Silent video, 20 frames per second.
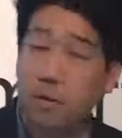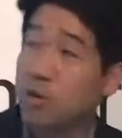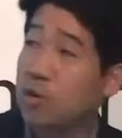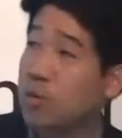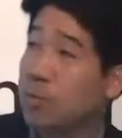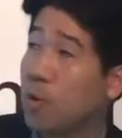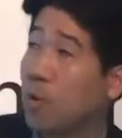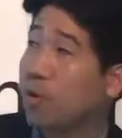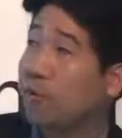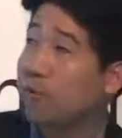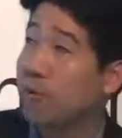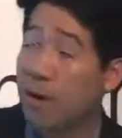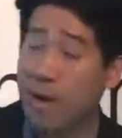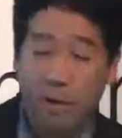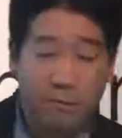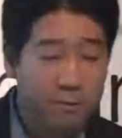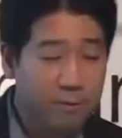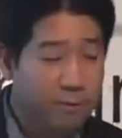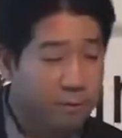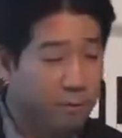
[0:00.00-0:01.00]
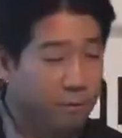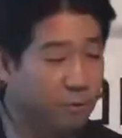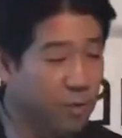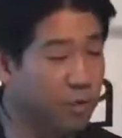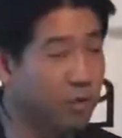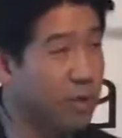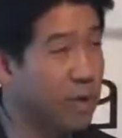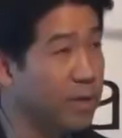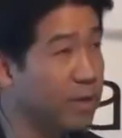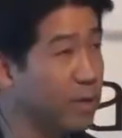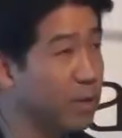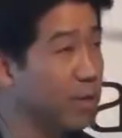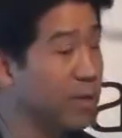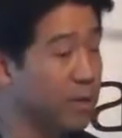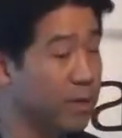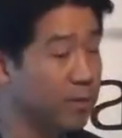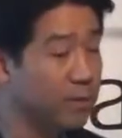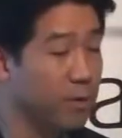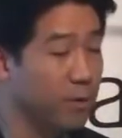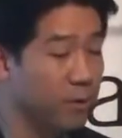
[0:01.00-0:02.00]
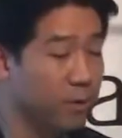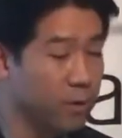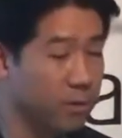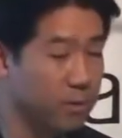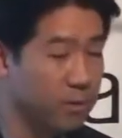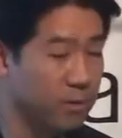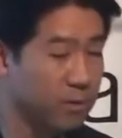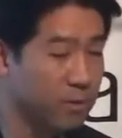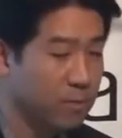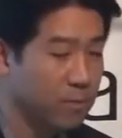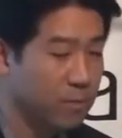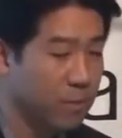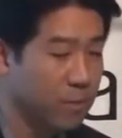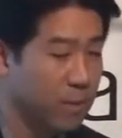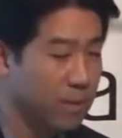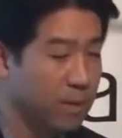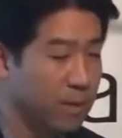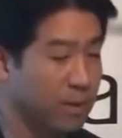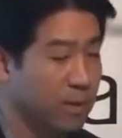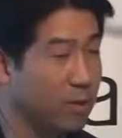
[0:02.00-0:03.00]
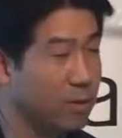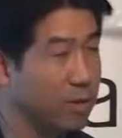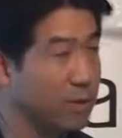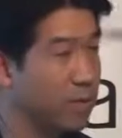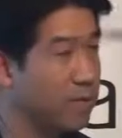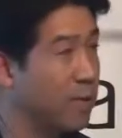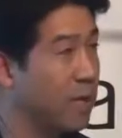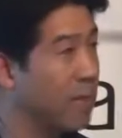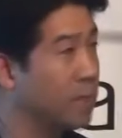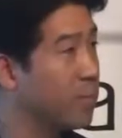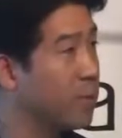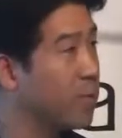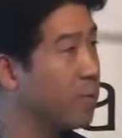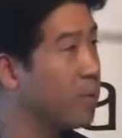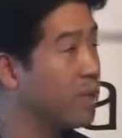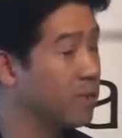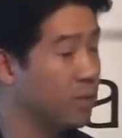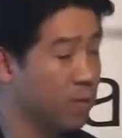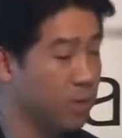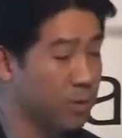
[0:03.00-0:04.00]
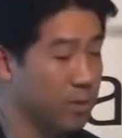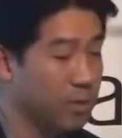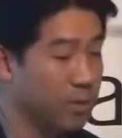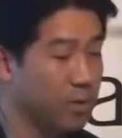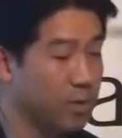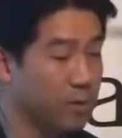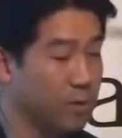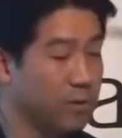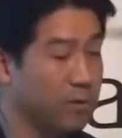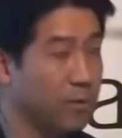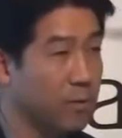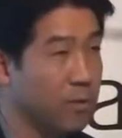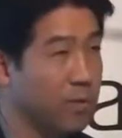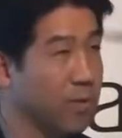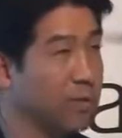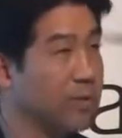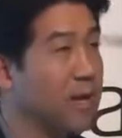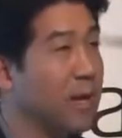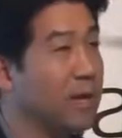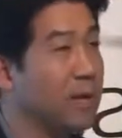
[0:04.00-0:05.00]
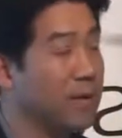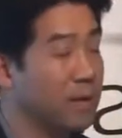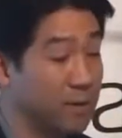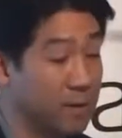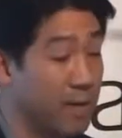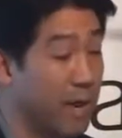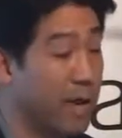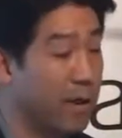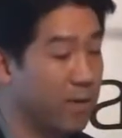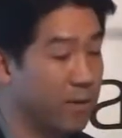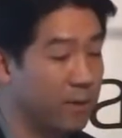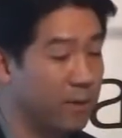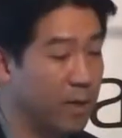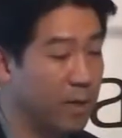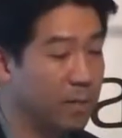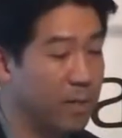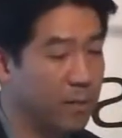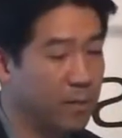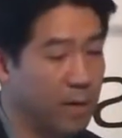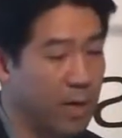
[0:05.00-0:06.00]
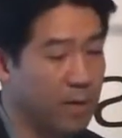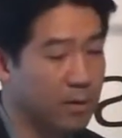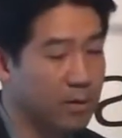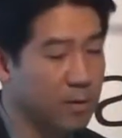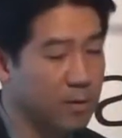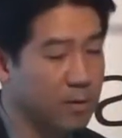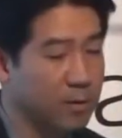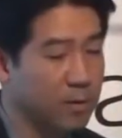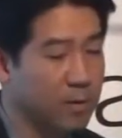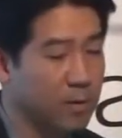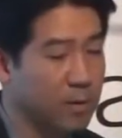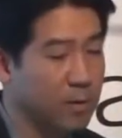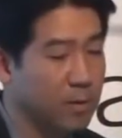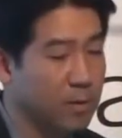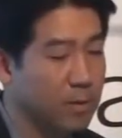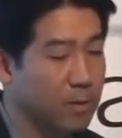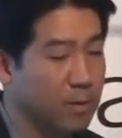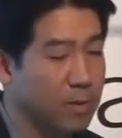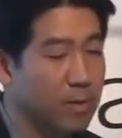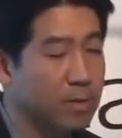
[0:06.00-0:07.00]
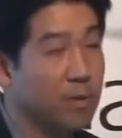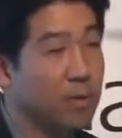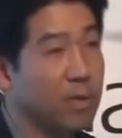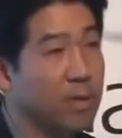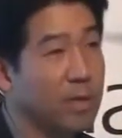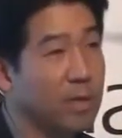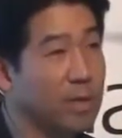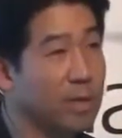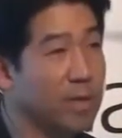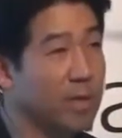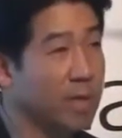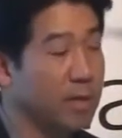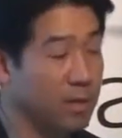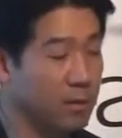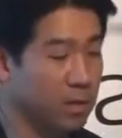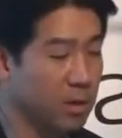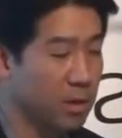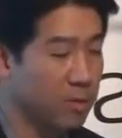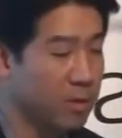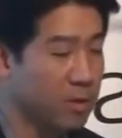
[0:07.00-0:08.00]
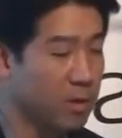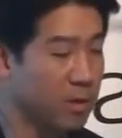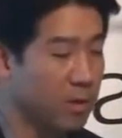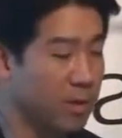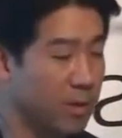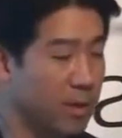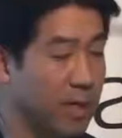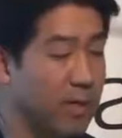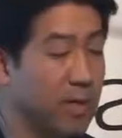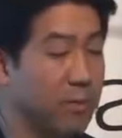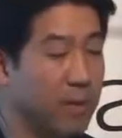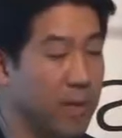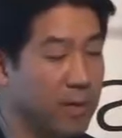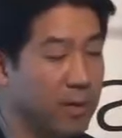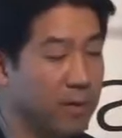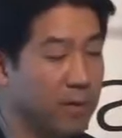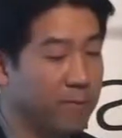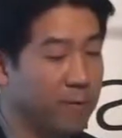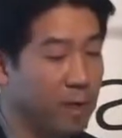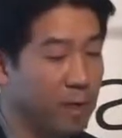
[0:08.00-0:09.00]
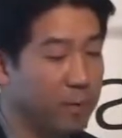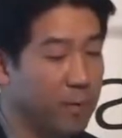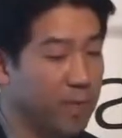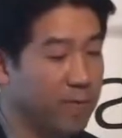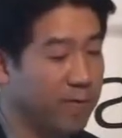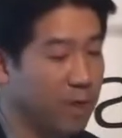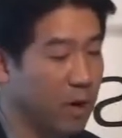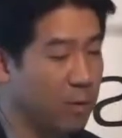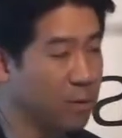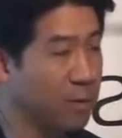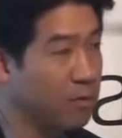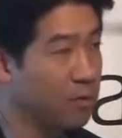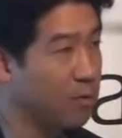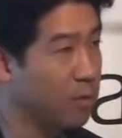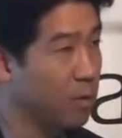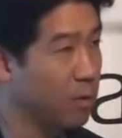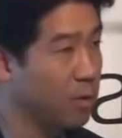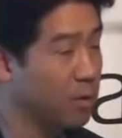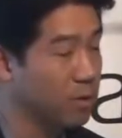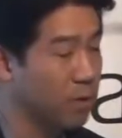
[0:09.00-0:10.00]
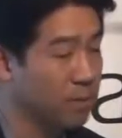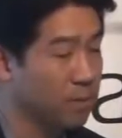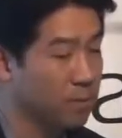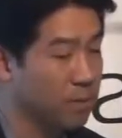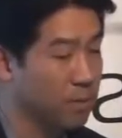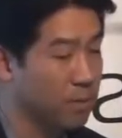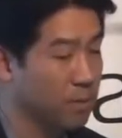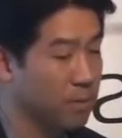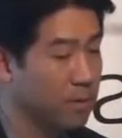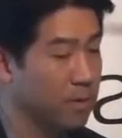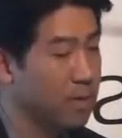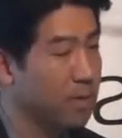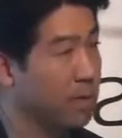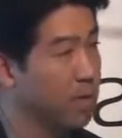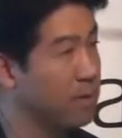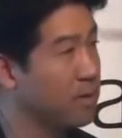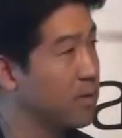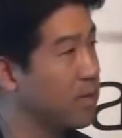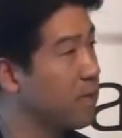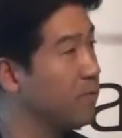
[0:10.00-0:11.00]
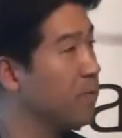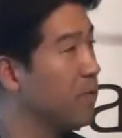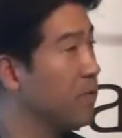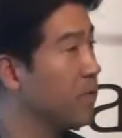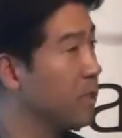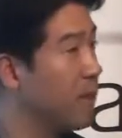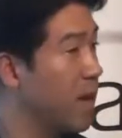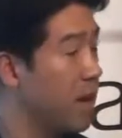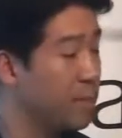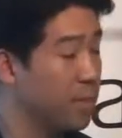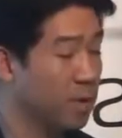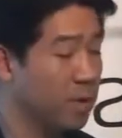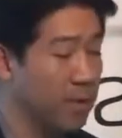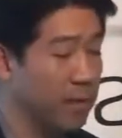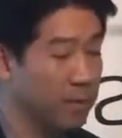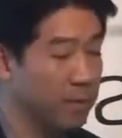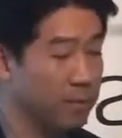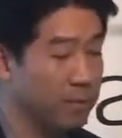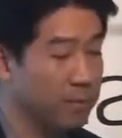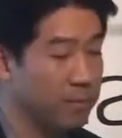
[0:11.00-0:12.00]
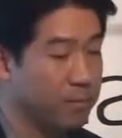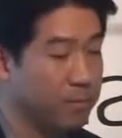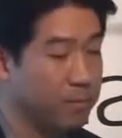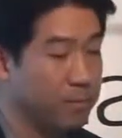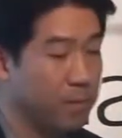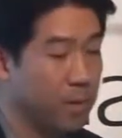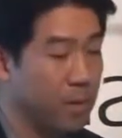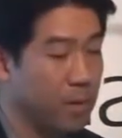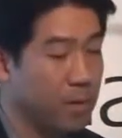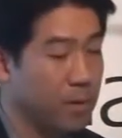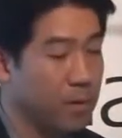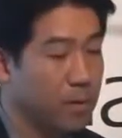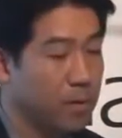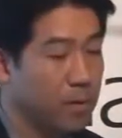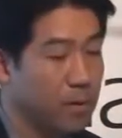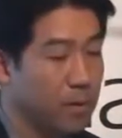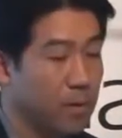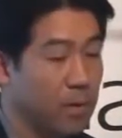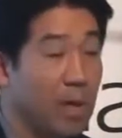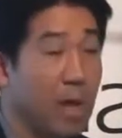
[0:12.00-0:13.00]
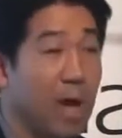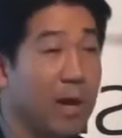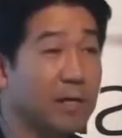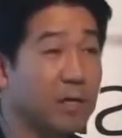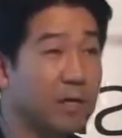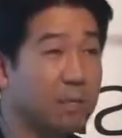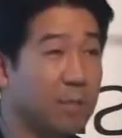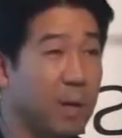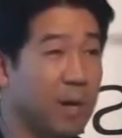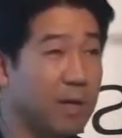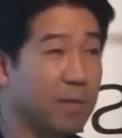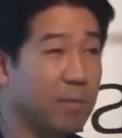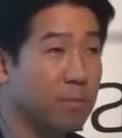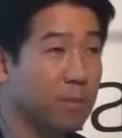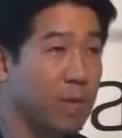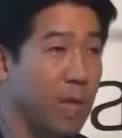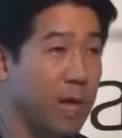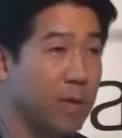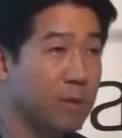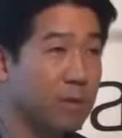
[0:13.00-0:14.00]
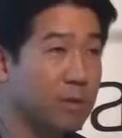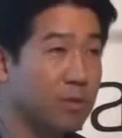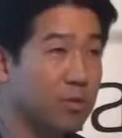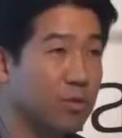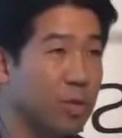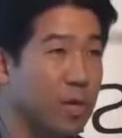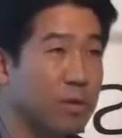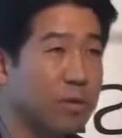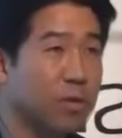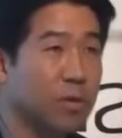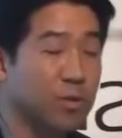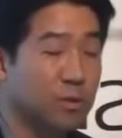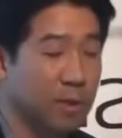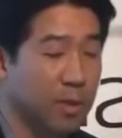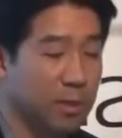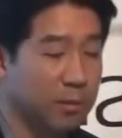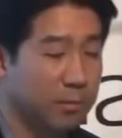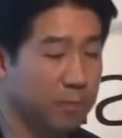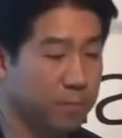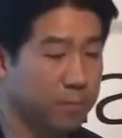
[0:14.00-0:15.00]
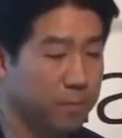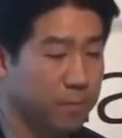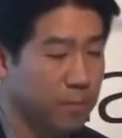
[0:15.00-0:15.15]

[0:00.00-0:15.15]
2.5, much like earlier versions, includes developer resources for the entire development process, including Eclipse Independent Development Environment Support, a TV emulator, aligned spec compliance check tooling,